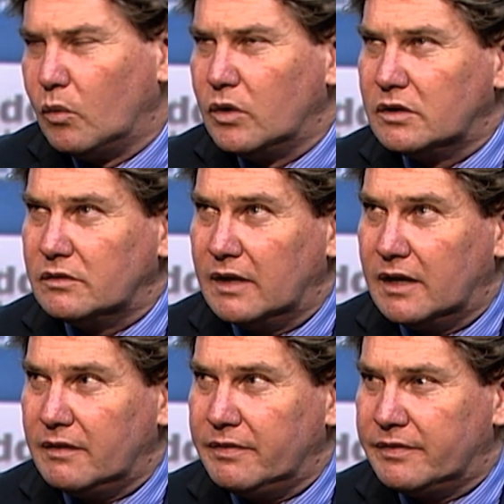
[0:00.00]
Well,
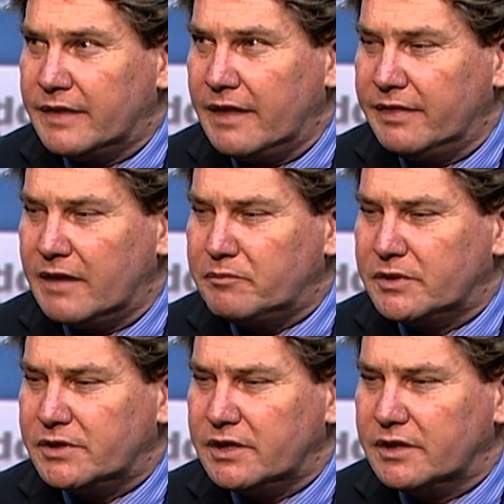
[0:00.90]
that
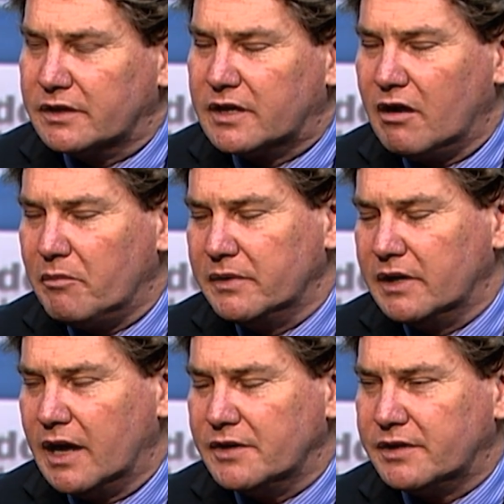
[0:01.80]
particular company
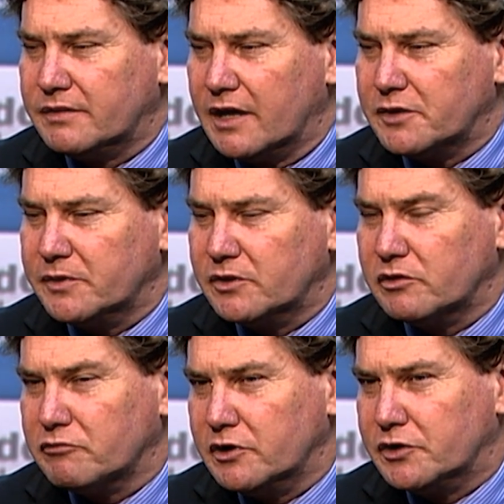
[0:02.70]
has been
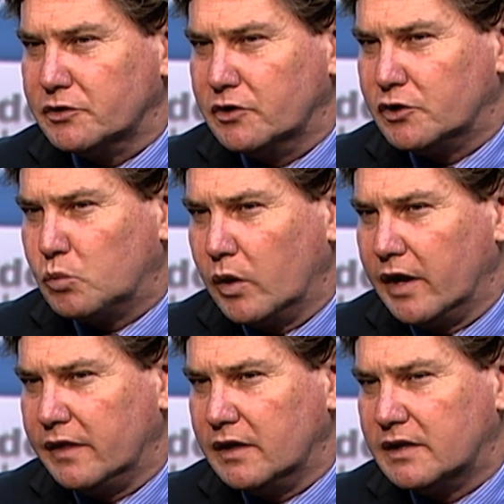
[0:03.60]
doing research where
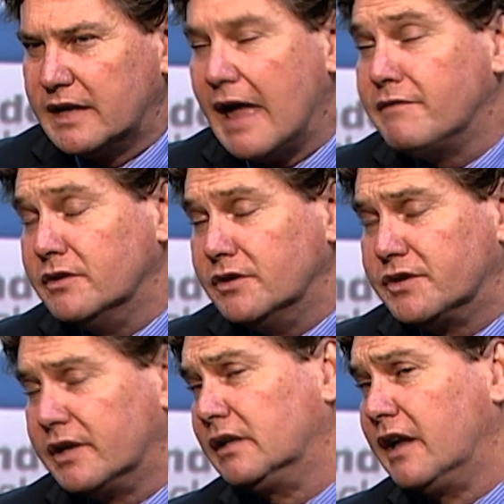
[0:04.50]
the caverns
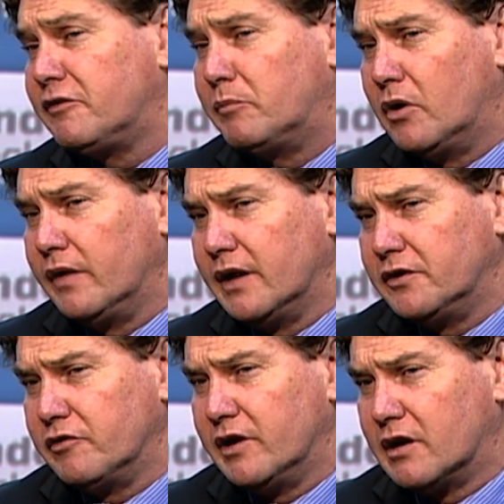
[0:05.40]
that are left by the
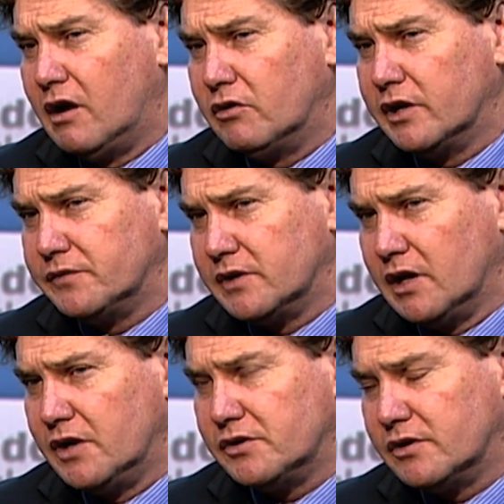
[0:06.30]
underground coal
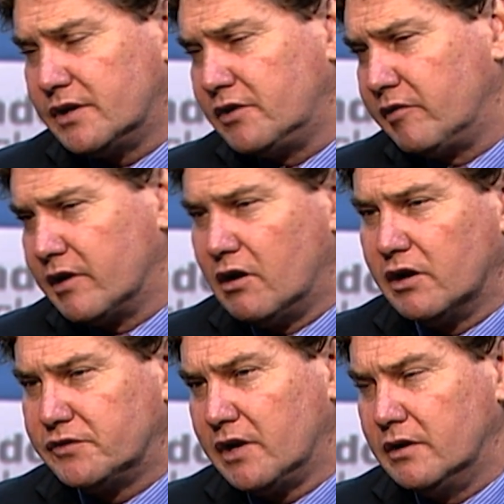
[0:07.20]
gasification, because underground coal
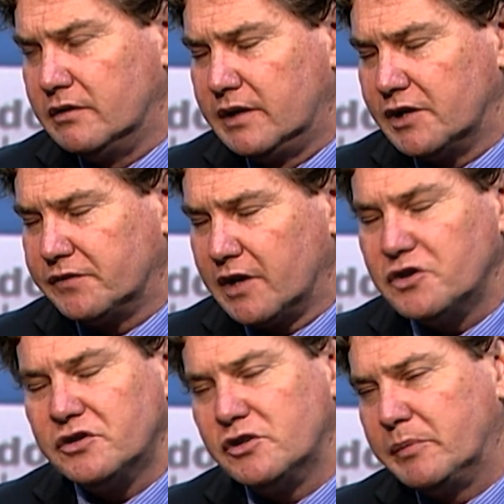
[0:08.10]

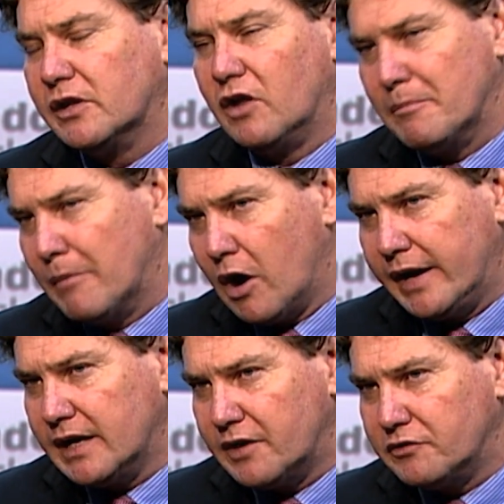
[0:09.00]
gasification is a bit like
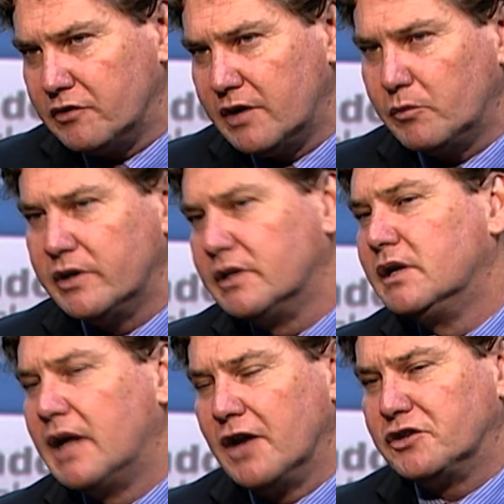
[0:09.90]
mining underground, where it
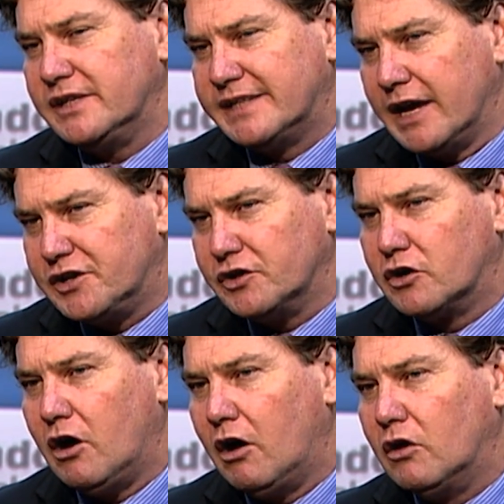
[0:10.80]
actually takes the
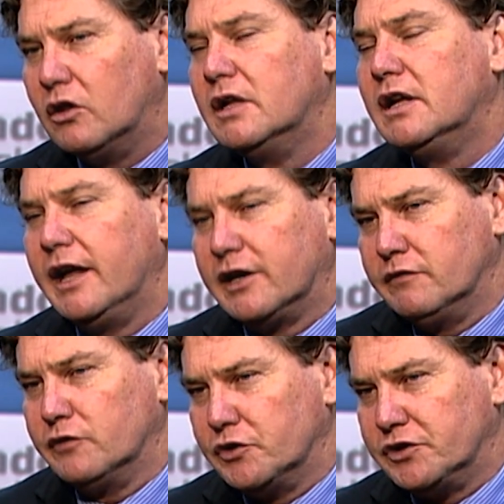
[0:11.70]
coal and
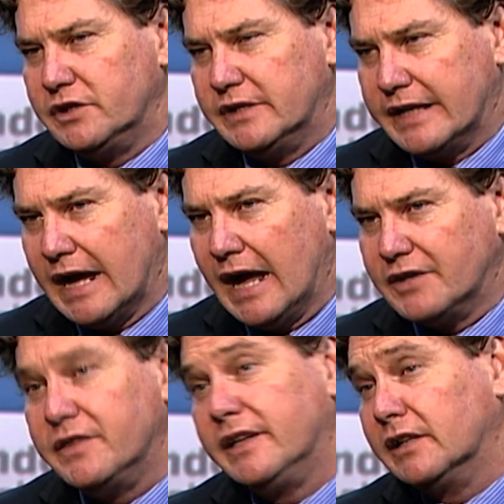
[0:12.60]
converts it into
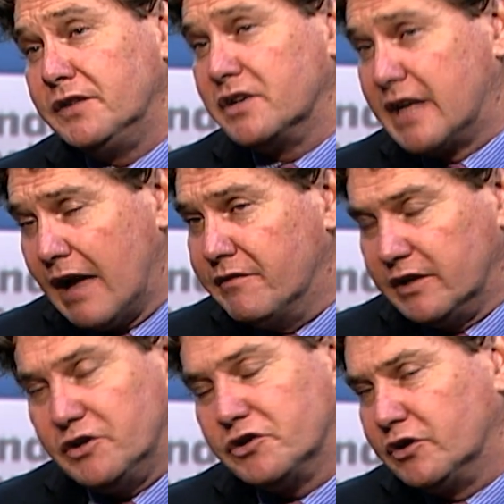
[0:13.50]
gas and then leaves a
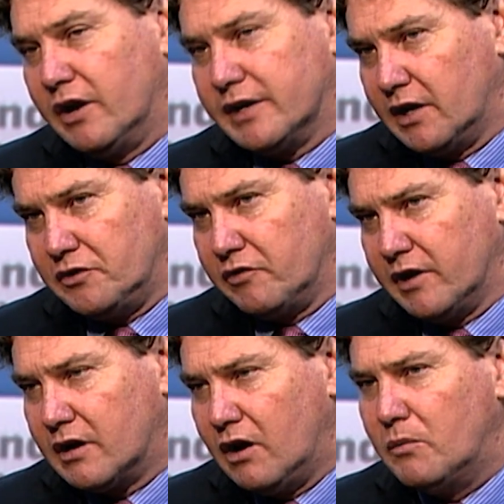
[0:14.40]
cavity just like an
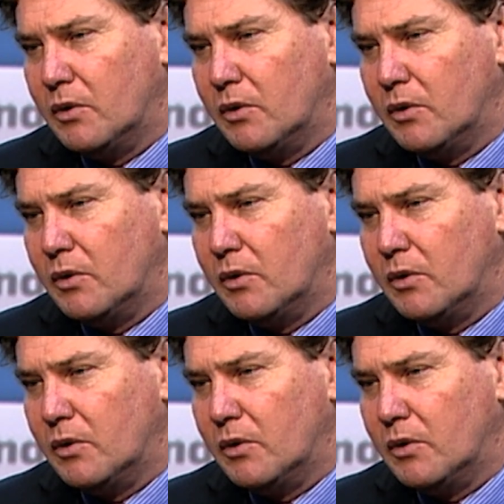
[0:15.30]
underground coal